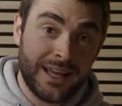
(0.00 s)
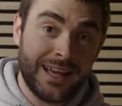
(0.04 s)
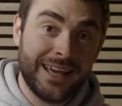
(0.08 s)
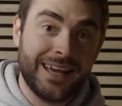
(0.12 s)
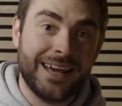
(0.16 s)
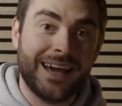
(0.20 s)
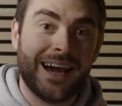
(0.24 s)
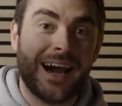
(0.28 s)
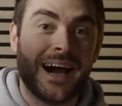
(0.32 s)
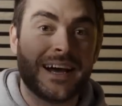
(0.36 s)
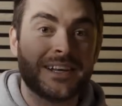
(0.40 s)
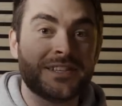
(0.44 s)

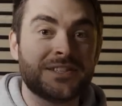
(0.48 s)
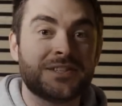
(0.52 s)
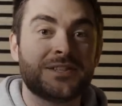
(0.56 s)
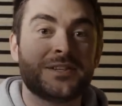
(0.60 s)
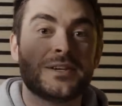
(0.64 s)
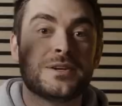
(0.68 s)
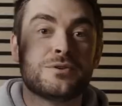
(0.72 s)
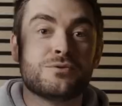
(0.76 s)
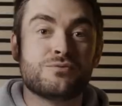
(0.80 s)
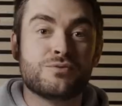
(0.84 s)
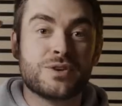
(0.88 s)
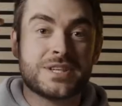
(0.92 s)
it has
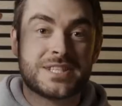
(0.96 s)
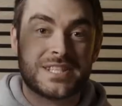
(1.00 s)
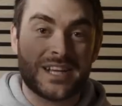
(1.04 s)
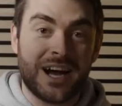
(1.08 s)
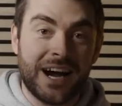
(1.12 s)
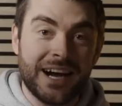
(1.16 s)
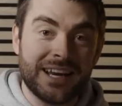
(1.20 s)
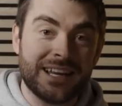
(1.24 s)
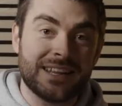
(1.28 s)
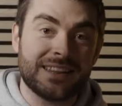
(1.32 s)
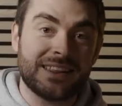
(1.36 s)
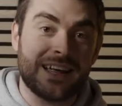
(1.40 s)
to
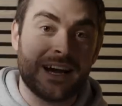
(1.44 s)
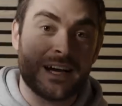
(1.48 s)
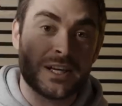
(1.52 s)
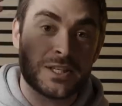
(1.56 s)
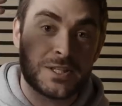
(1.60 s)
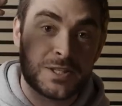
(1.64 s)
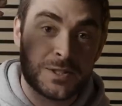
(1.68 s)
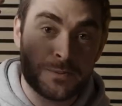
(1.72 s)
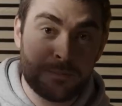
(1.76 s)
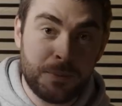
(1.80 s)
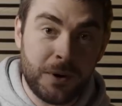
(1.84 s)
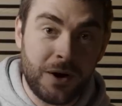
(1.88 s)
reside at that
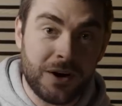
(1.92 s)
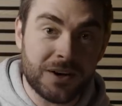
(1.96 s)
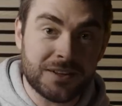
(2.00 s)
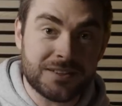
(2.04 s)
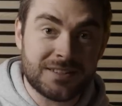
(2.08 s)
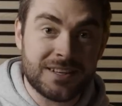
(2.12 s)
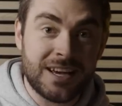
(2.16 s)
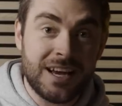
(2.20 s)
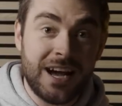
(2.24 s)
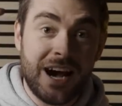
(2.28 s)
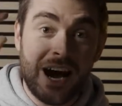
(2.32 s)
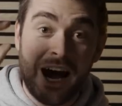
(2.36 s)
spot.